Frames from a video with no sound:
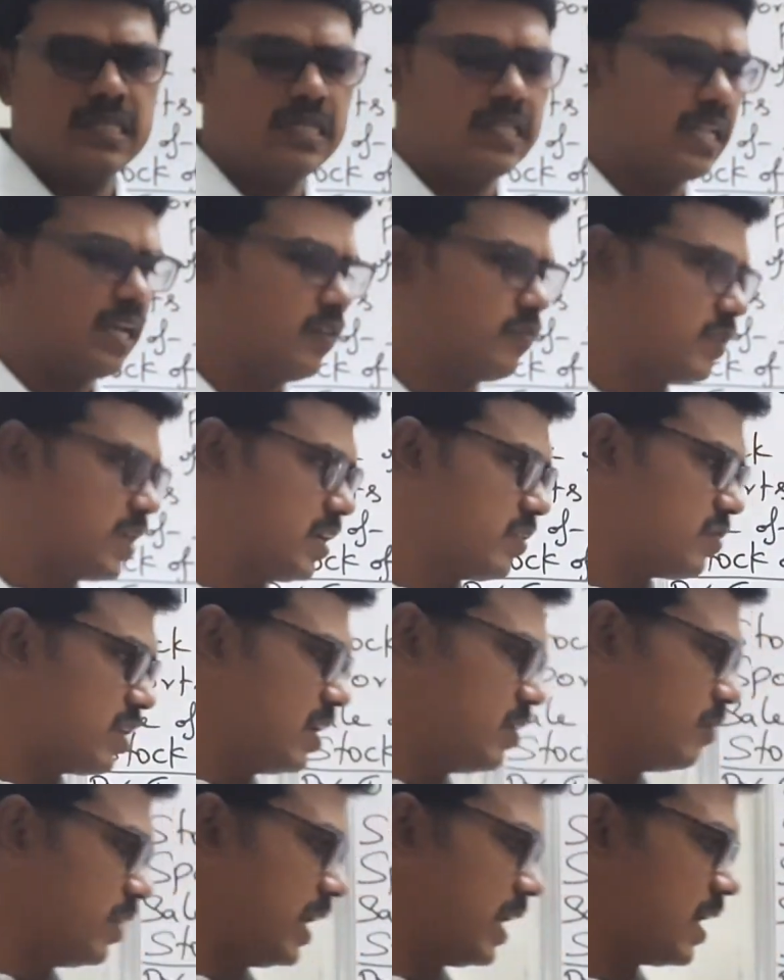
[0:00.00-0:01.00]
In the left hand
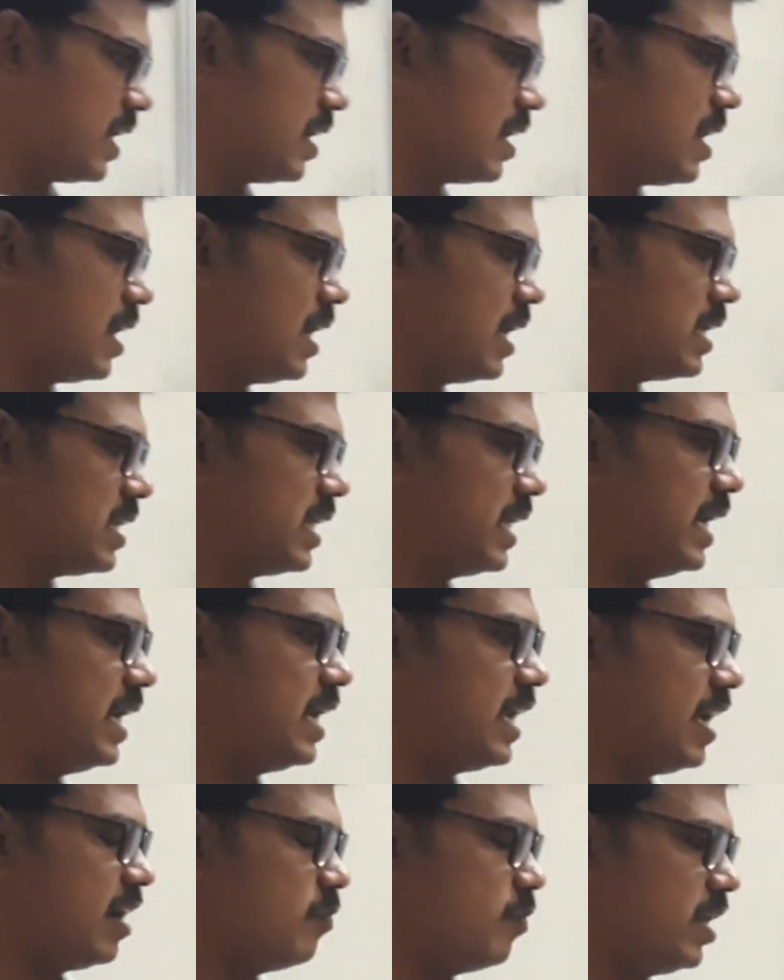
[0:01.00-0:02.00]
side, we record all the
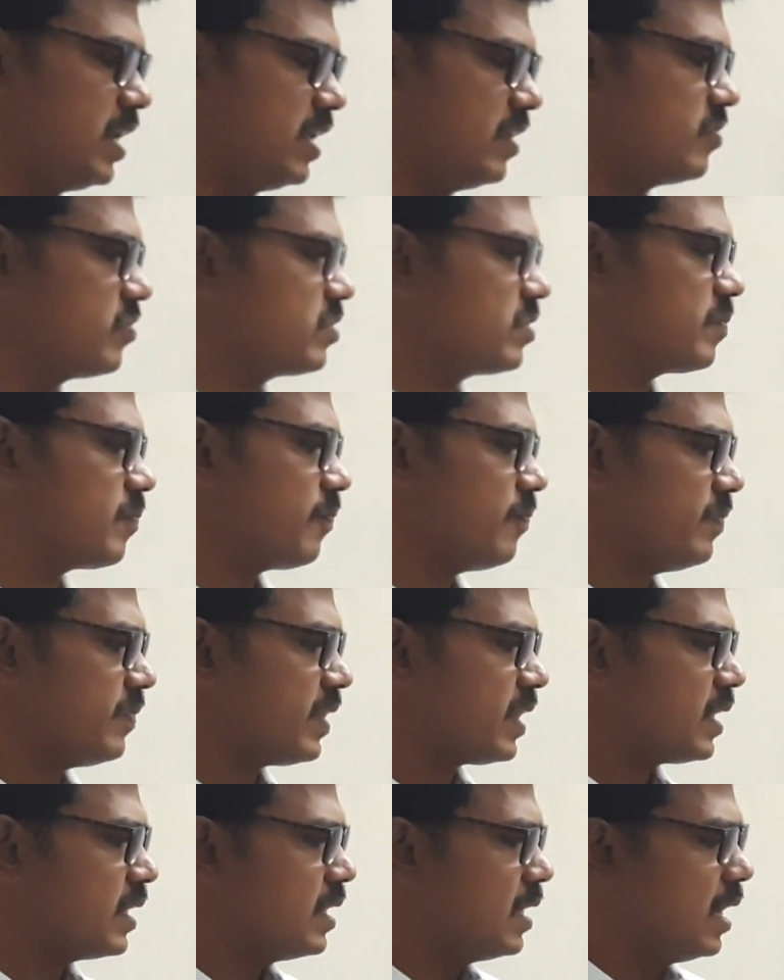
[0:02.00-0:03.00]
liabilities
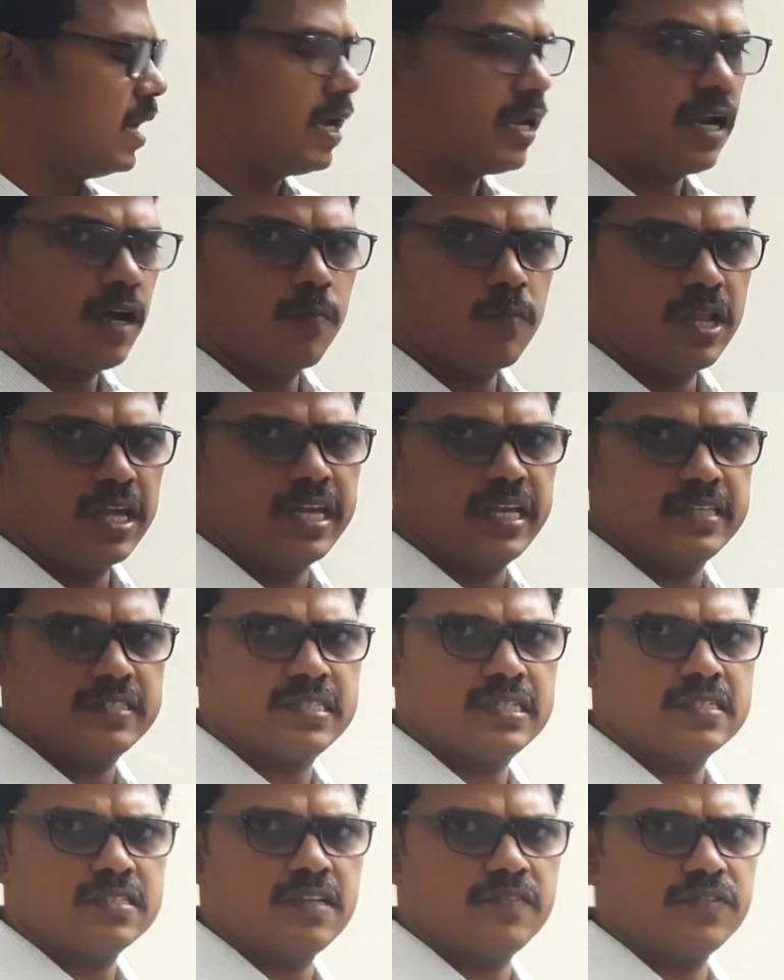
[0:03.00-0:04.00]
or
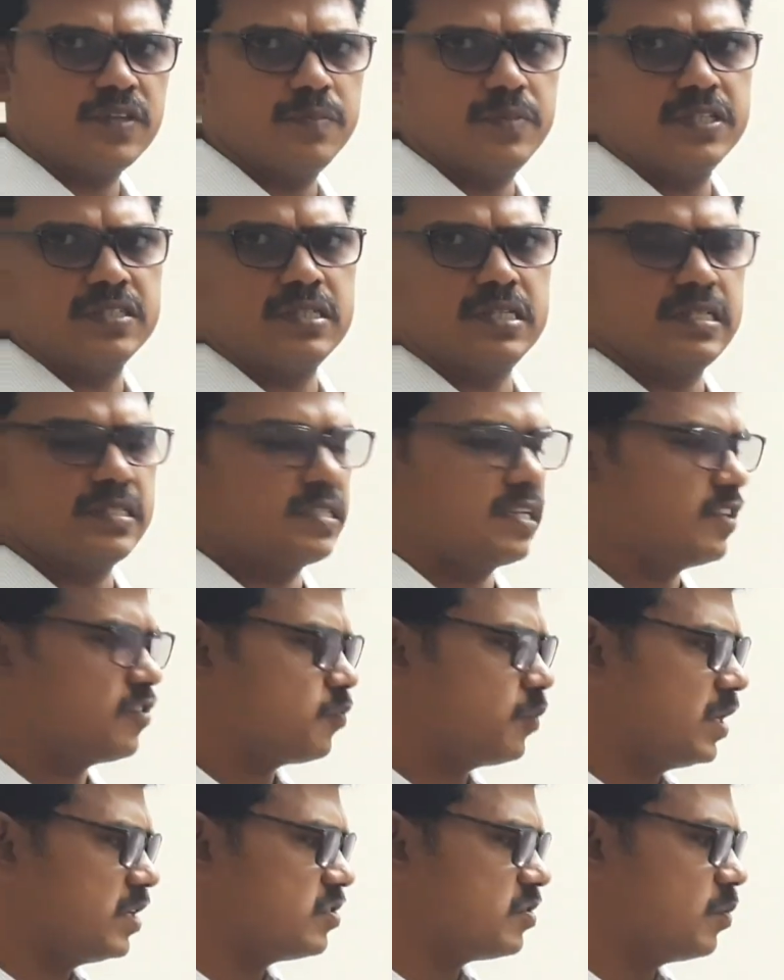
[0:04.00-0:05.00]
obligations of the business,
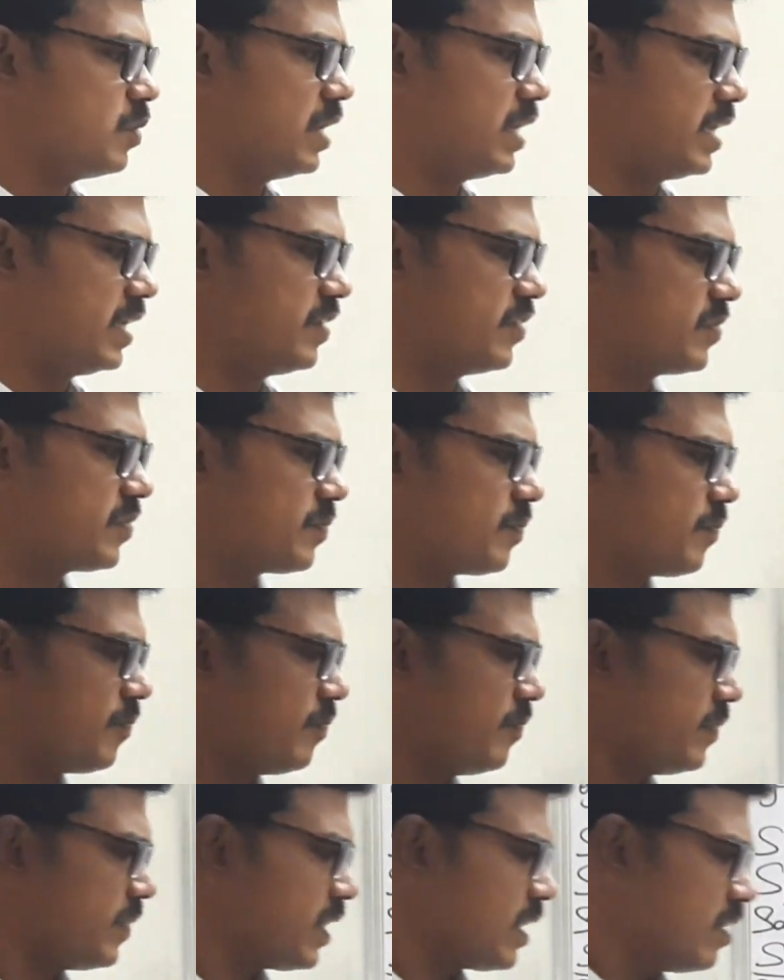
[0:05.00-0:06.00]
responsibilities.
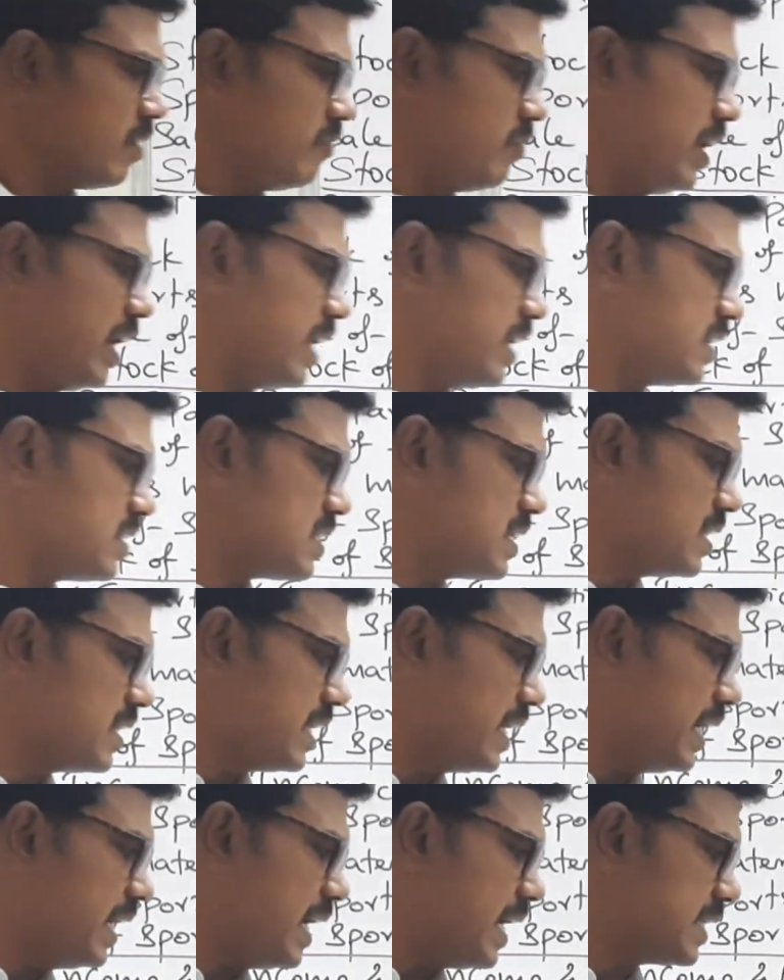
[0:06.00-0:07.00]
Whereas in
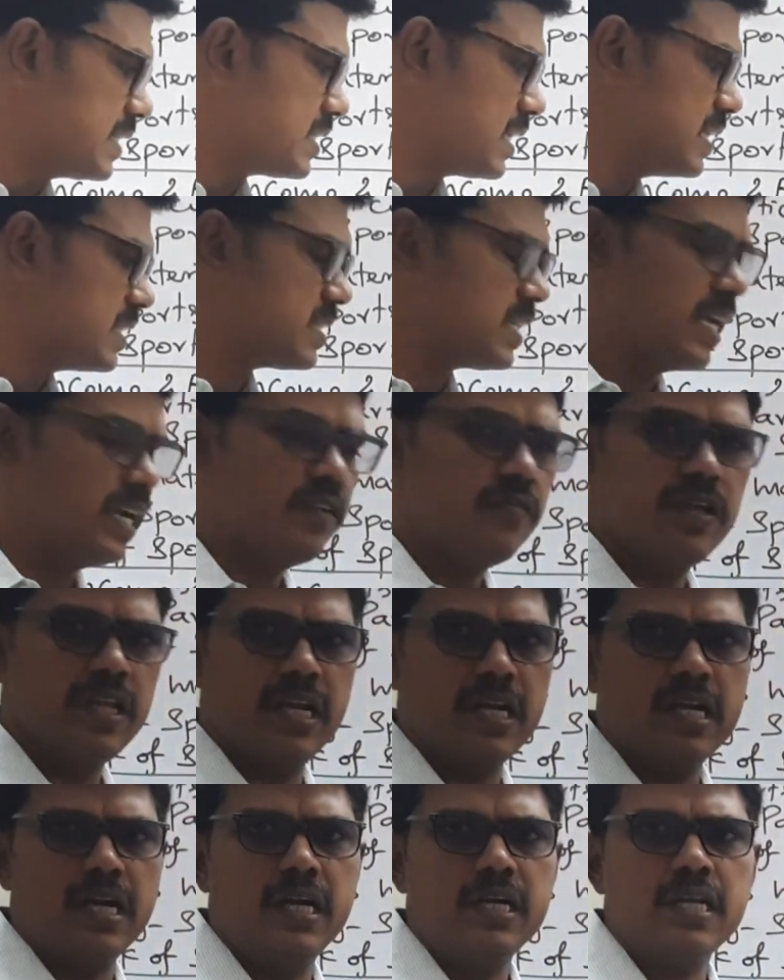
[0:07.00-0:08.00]
the asset side, we
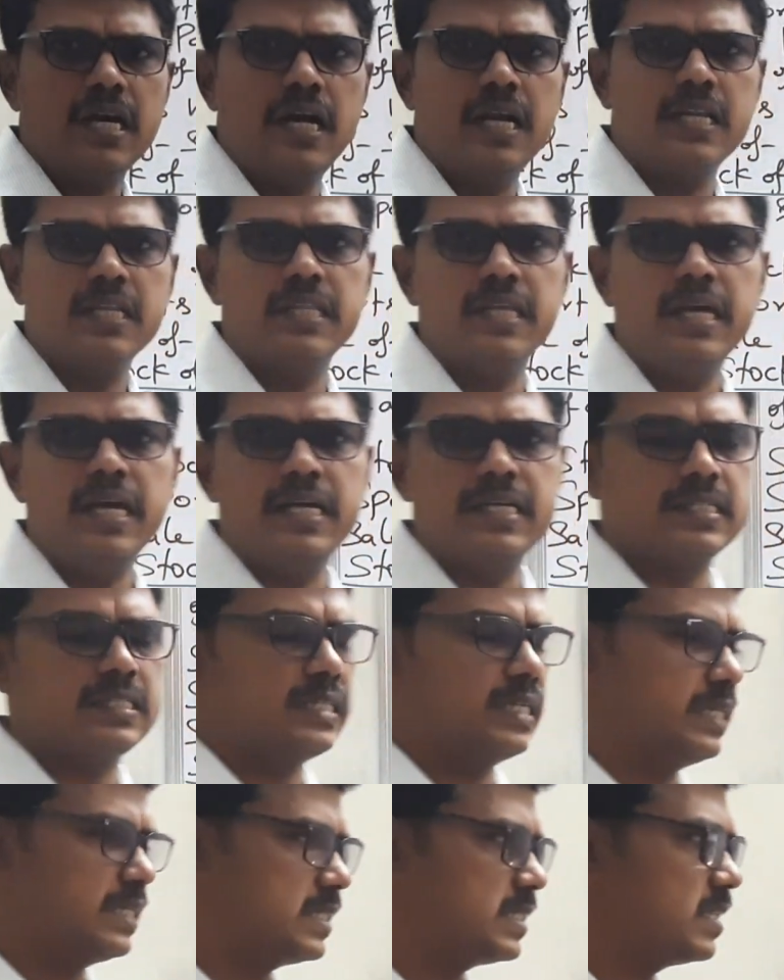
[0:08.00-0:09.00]
record all the
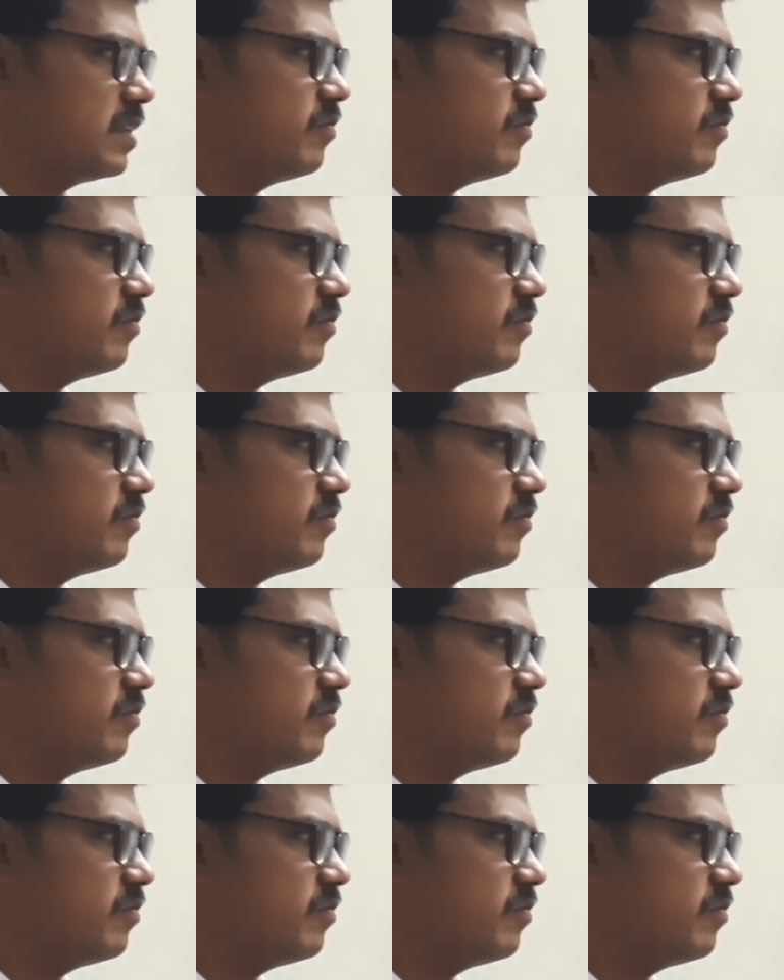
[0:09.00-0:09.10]
assets.